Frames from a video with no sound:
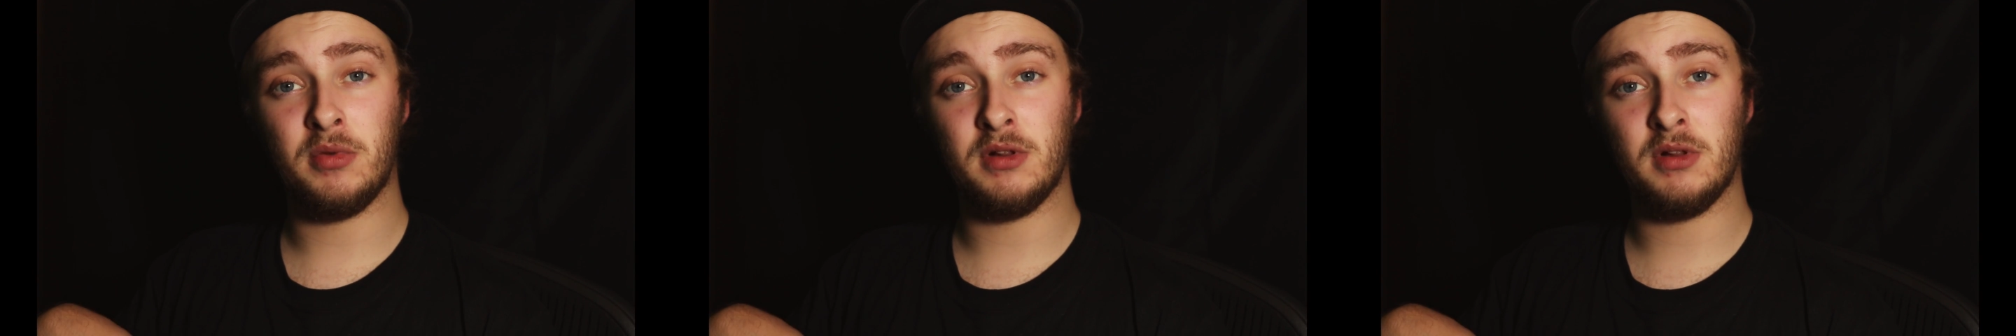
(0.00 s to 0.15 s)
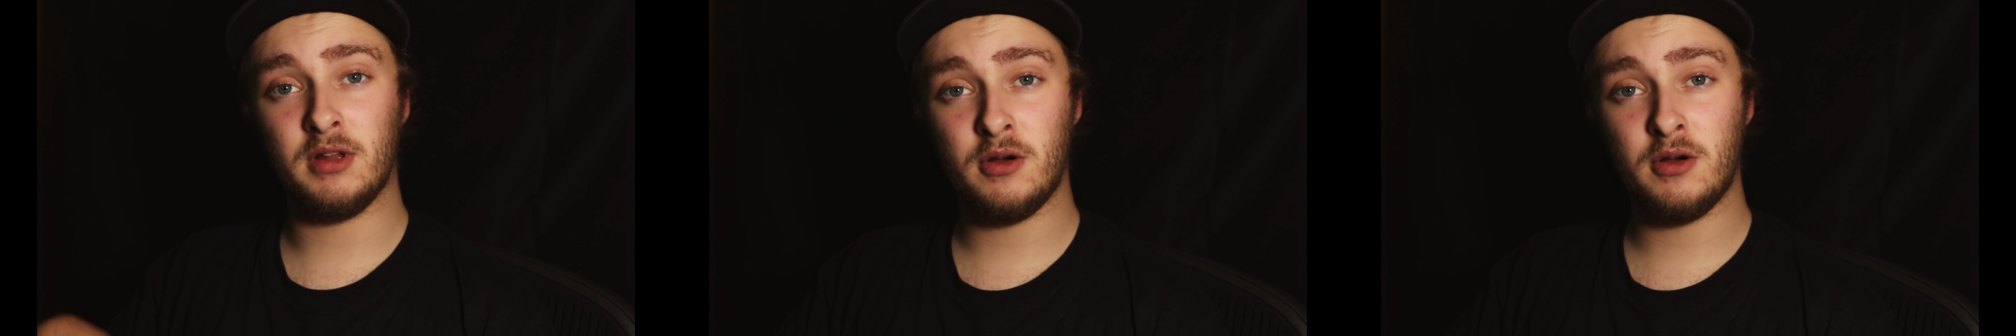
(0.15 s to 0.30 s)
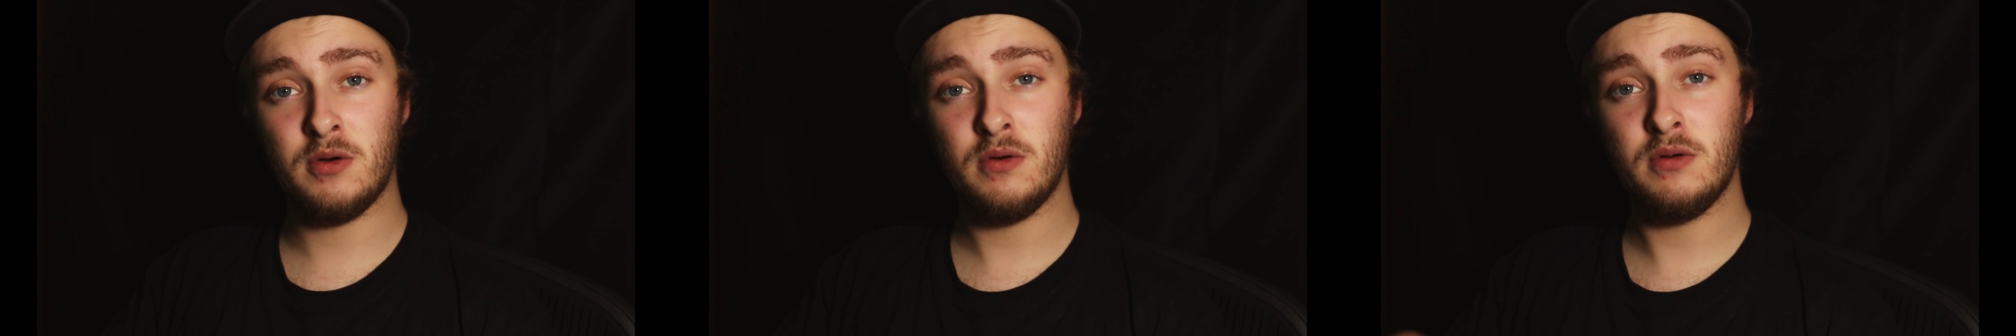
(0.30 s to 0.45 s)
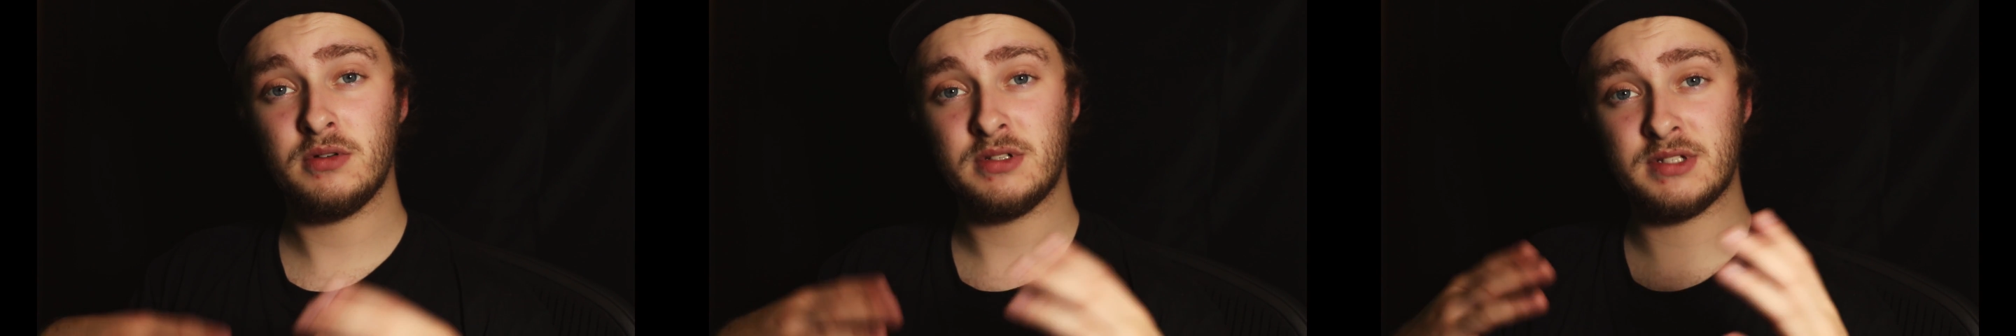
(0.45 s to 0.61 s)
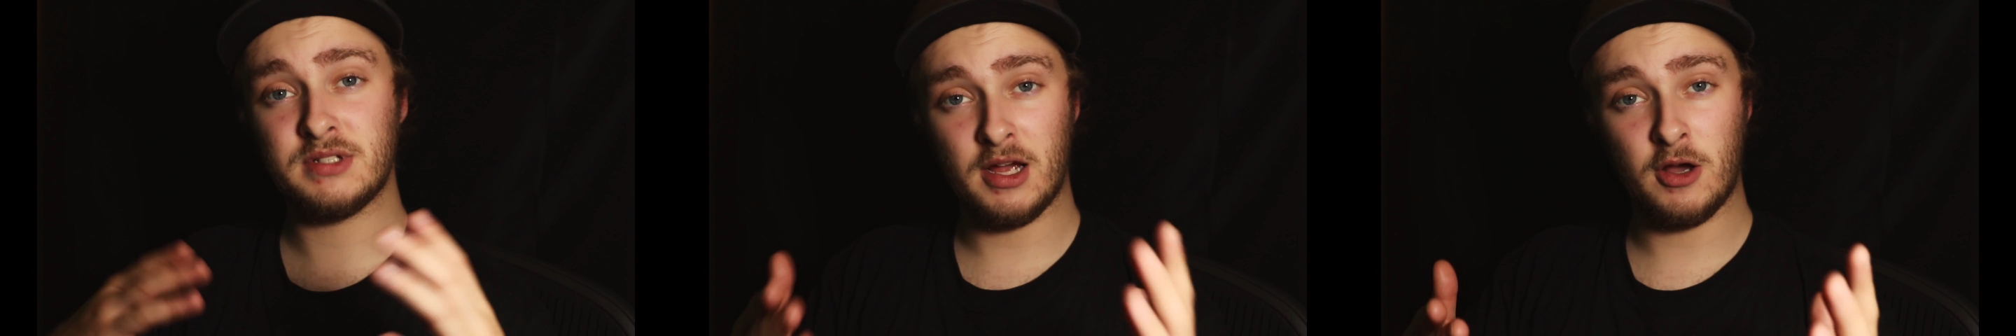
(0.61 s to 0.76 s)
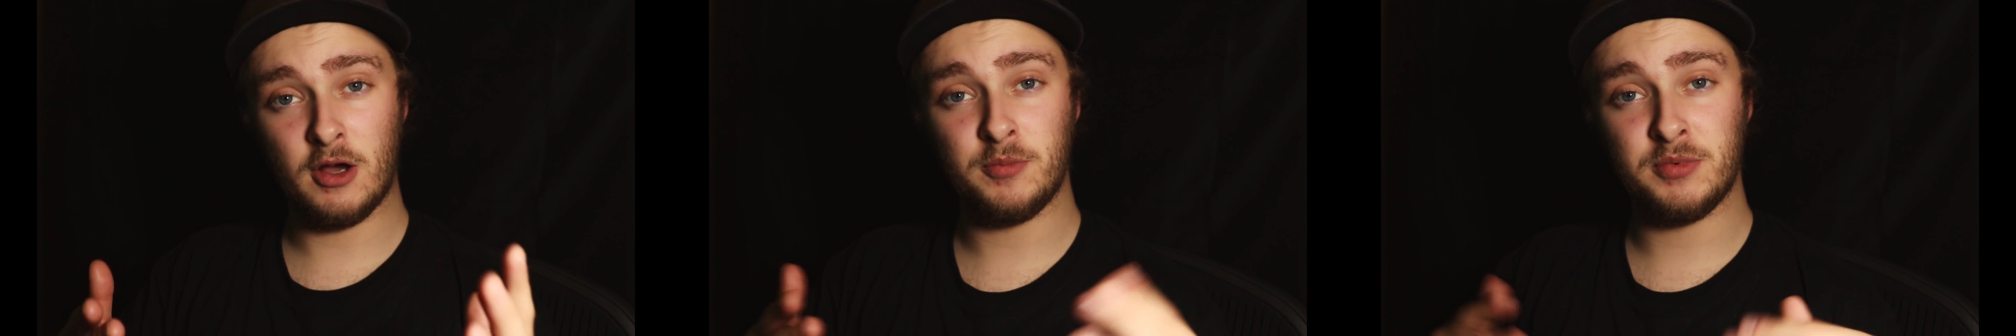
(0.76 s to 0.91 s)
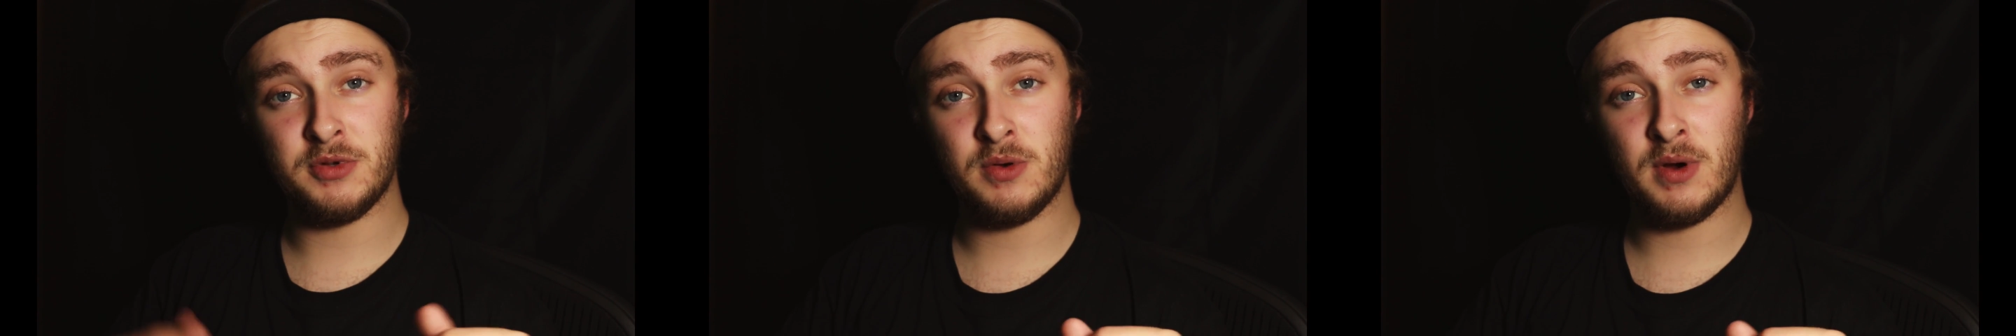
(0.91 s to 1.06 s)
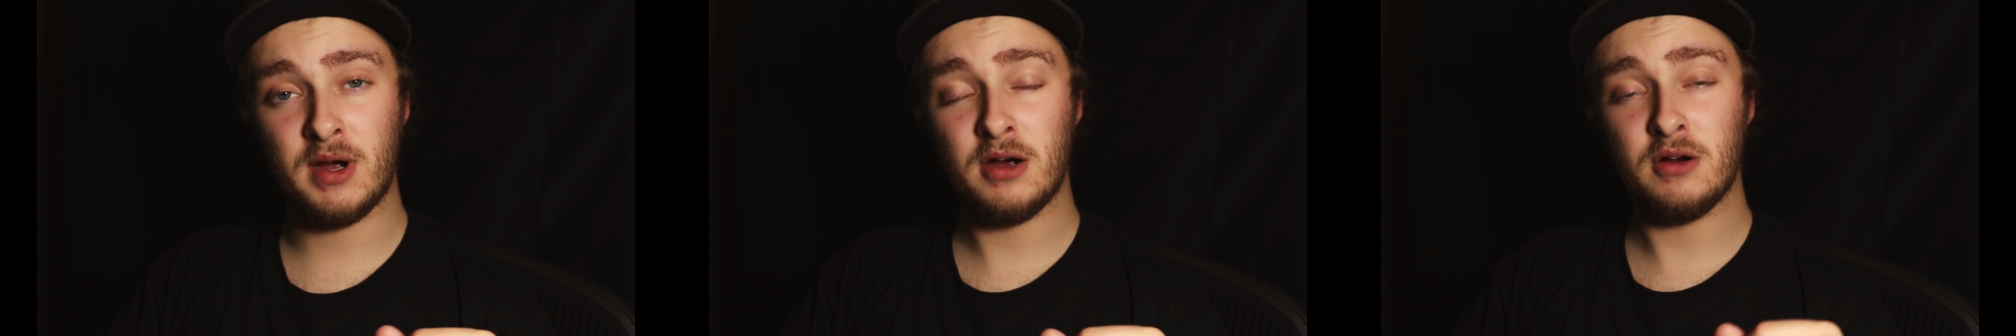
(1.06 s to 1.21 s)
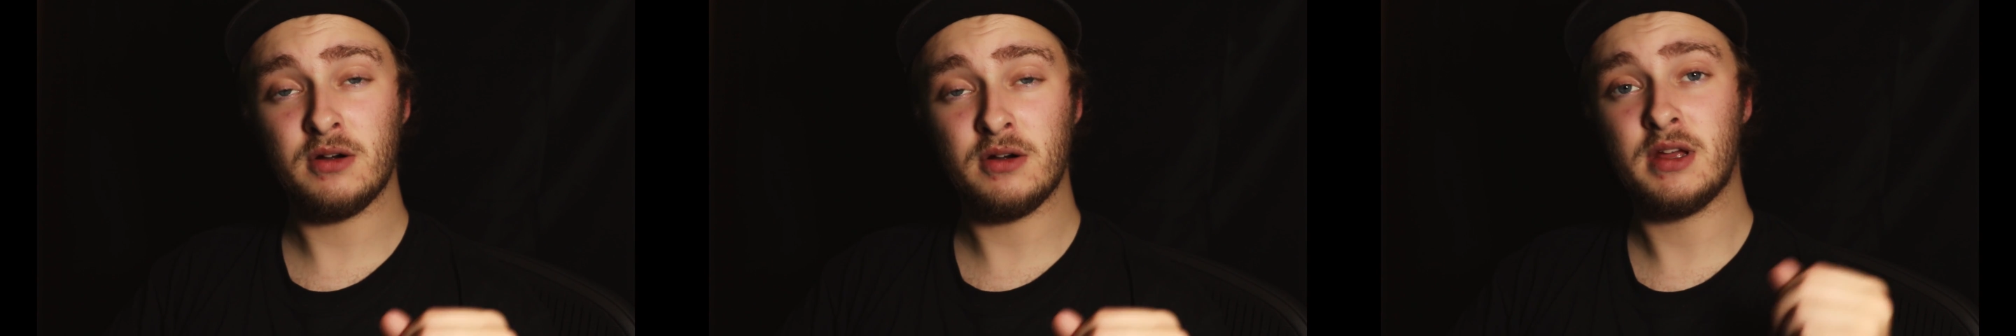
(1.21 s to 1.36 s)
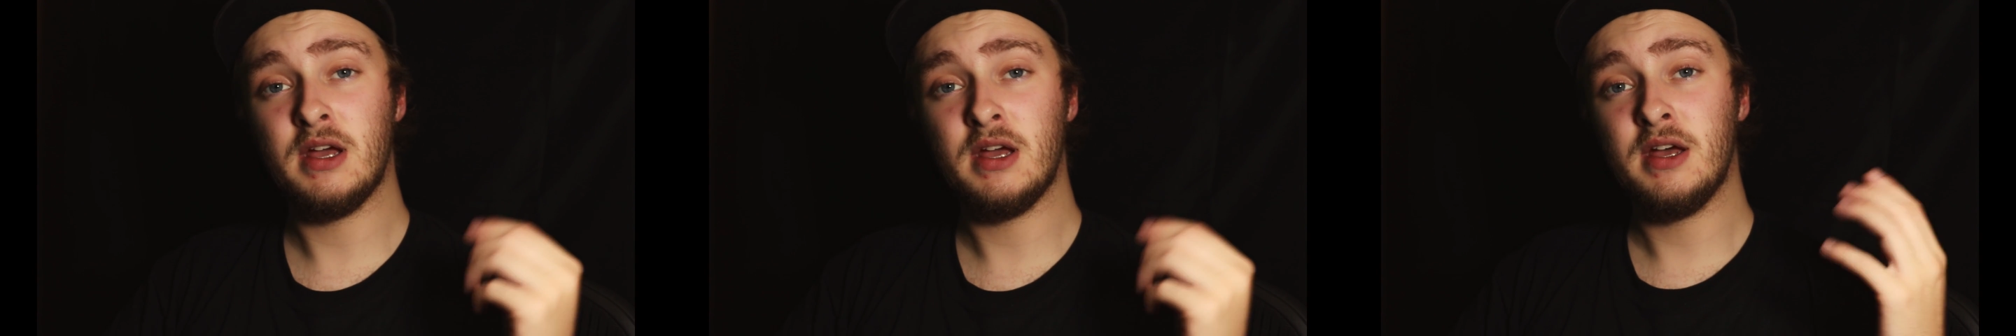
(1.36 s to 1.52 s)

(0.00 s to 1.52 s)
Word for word: below to help you out.